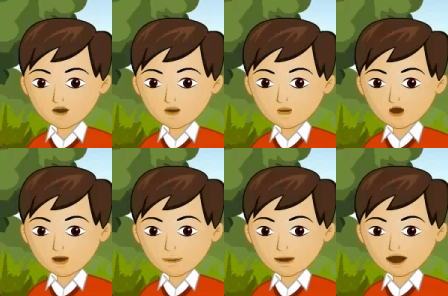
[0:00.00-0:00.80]

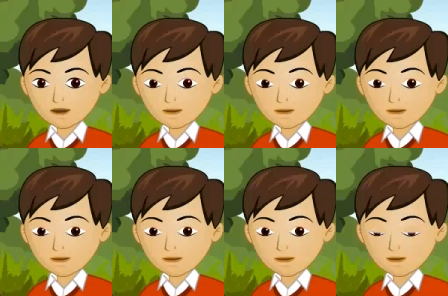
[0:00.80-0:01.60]
pigeons,
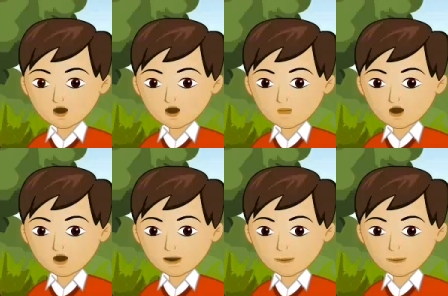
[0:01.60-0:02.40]
mango
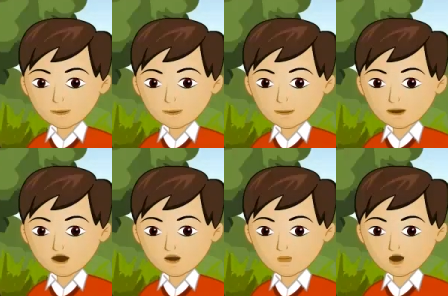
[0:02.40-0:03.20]
tree are
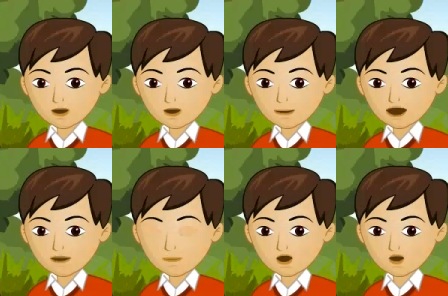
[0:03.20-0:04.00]
made up of
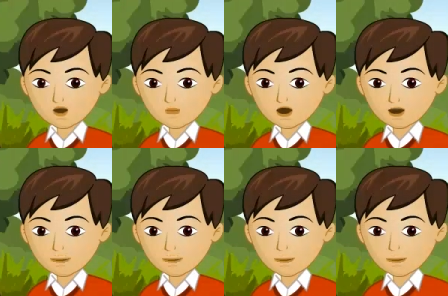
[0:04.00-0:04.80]
many
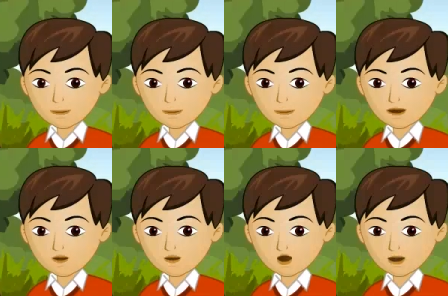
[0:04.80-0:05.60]
cells, so
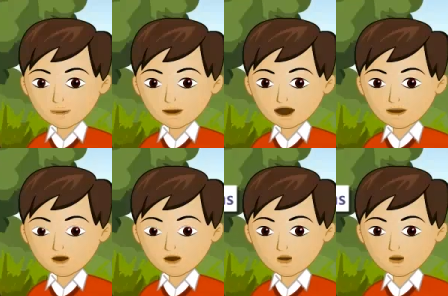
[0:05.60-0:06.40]
they are
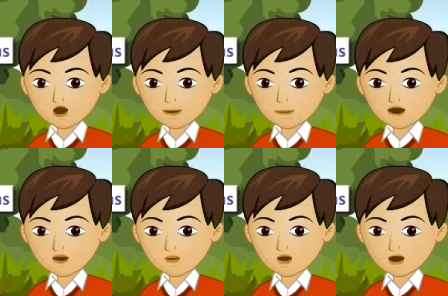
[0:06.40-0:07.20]
called
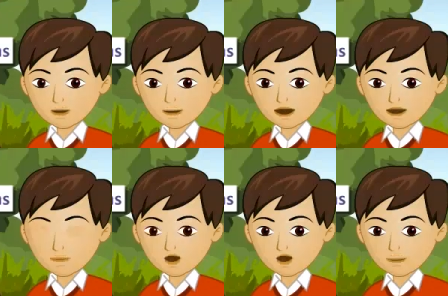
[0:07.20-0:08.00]
multicellular
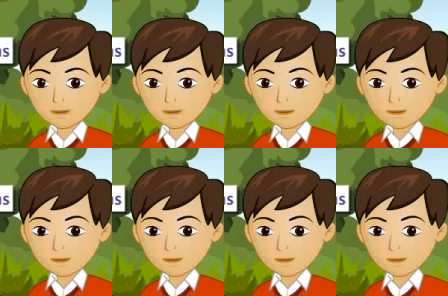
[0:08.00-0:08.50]
organisms.